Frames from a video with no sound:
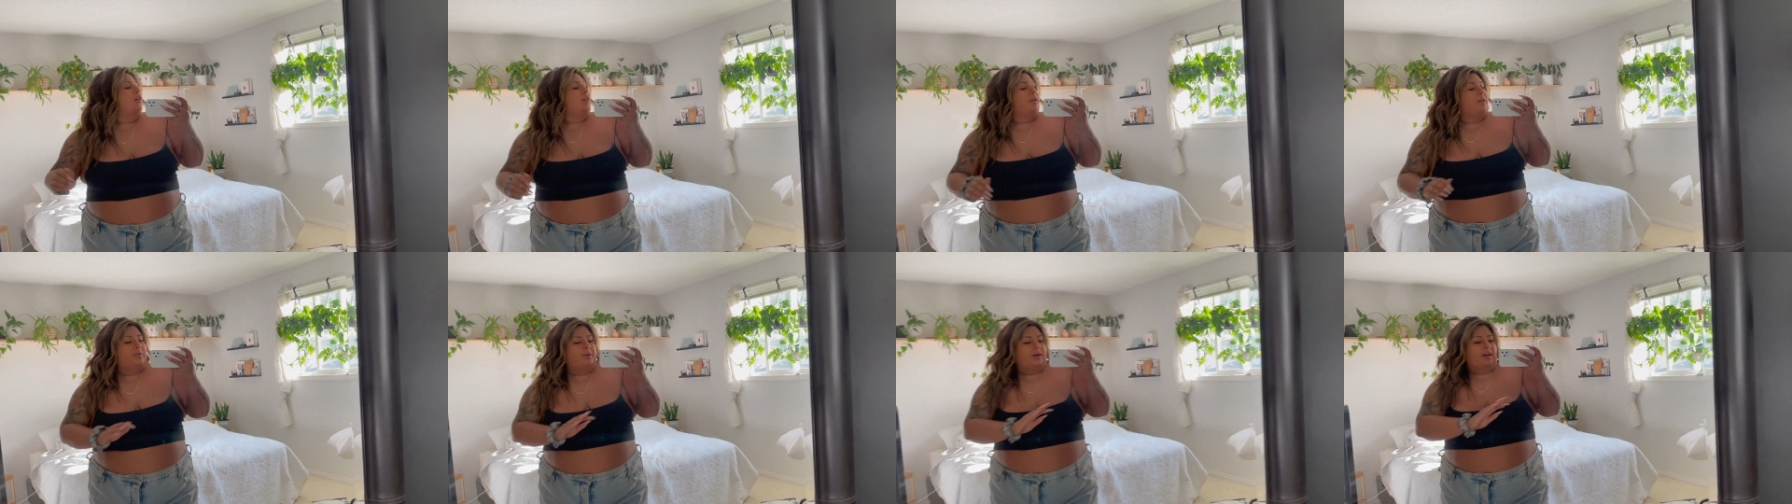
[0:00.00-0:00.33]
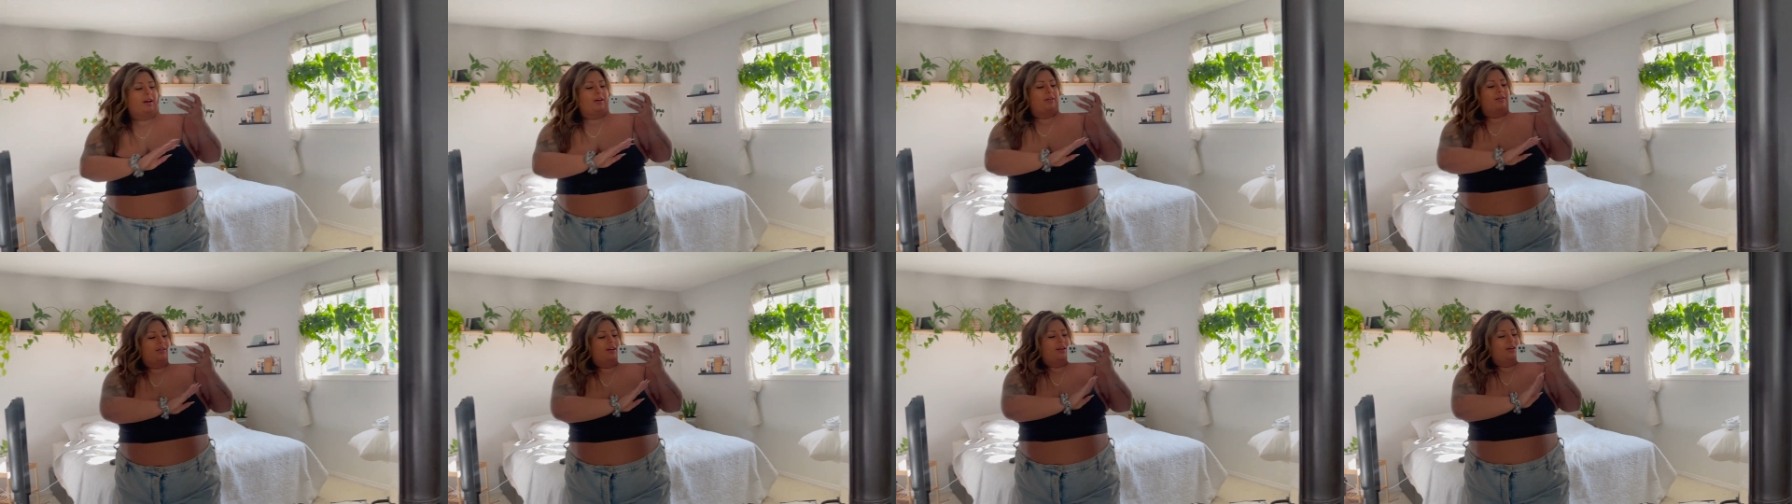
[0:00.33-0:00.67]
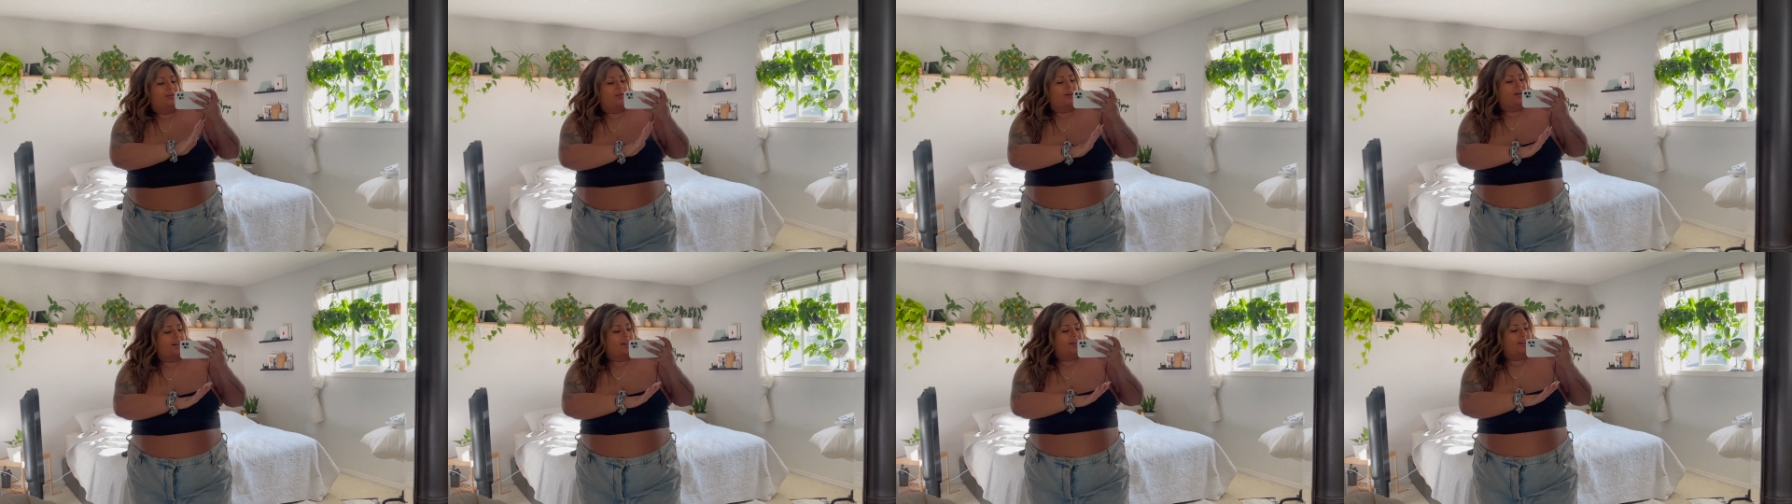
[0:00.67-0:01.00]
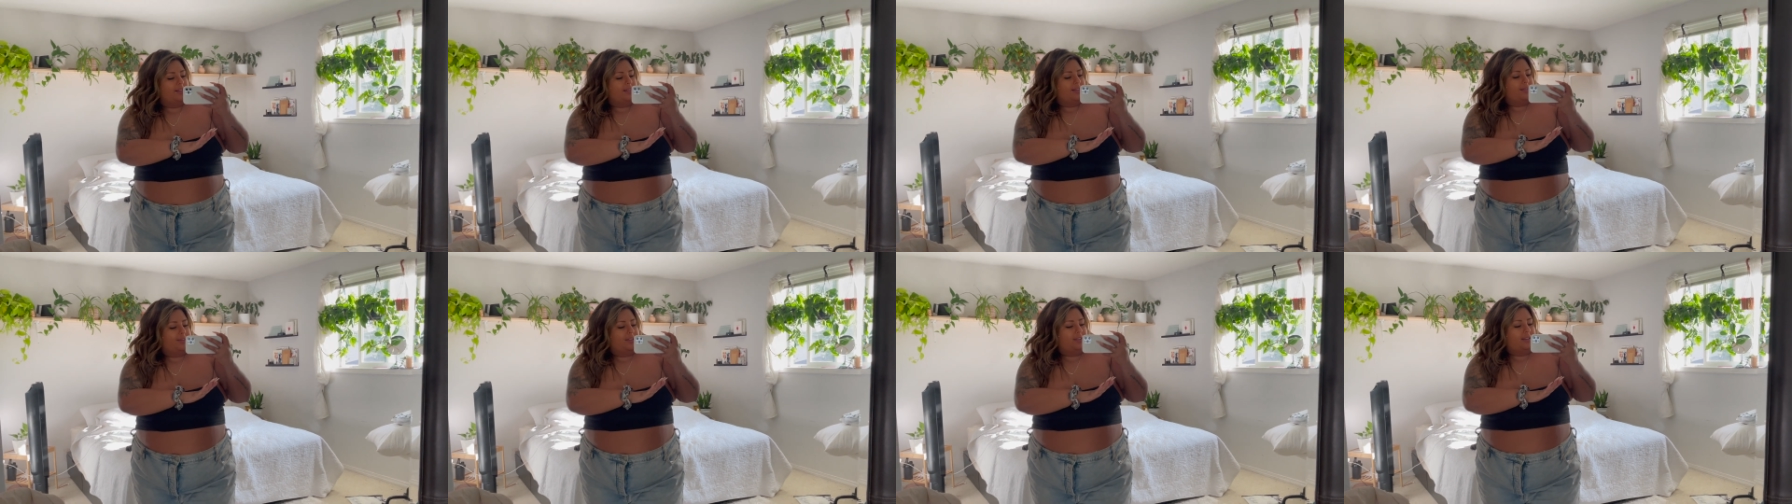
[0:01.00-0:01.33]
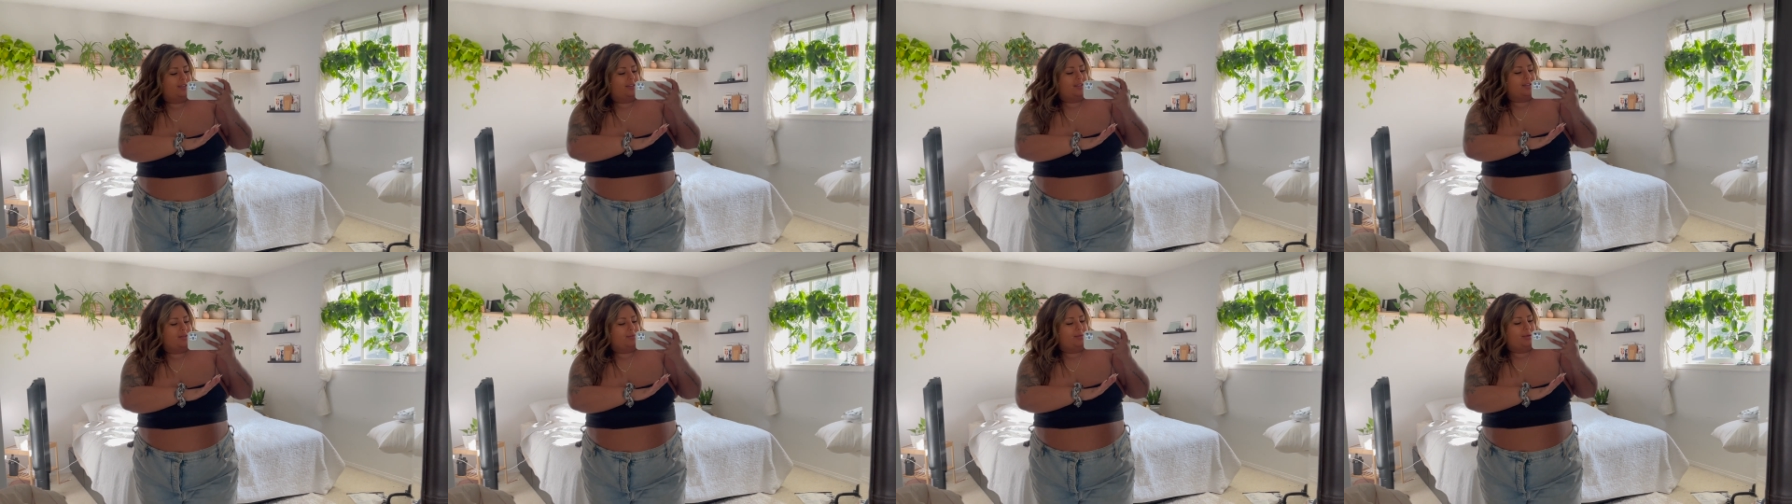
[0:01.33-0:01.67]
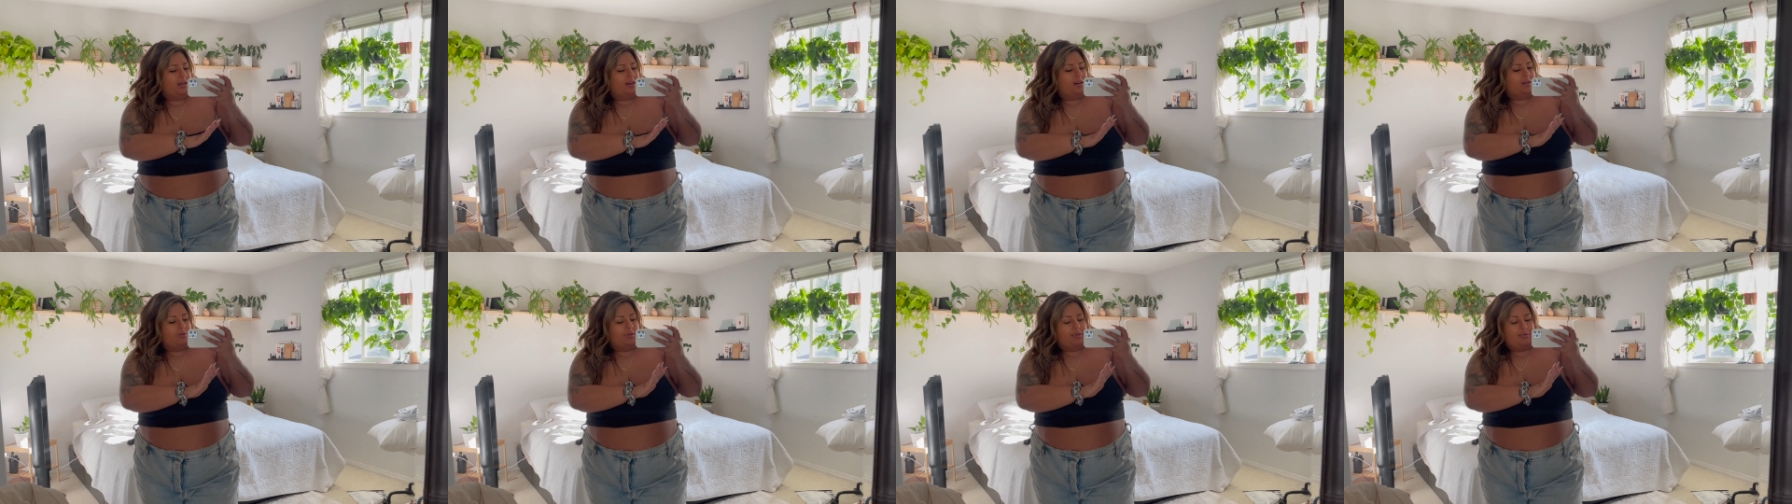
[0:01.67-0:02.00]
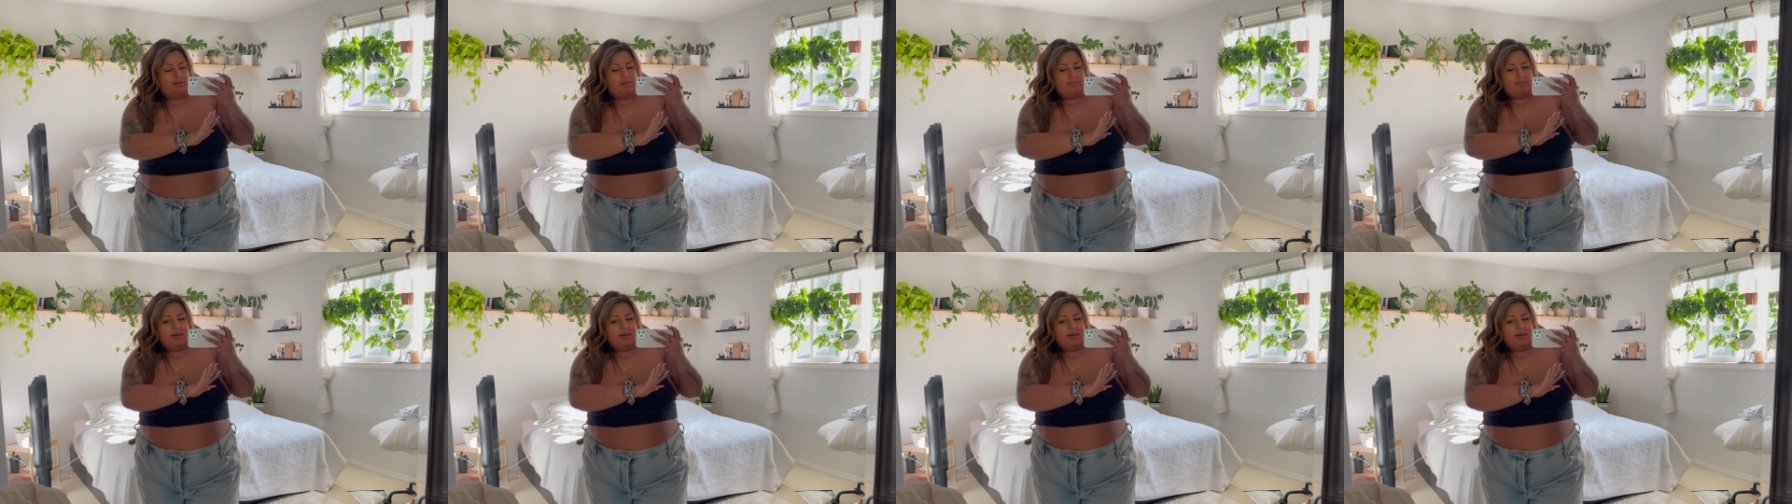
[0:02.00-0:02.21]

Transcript: when I reorganize everything this weekend with my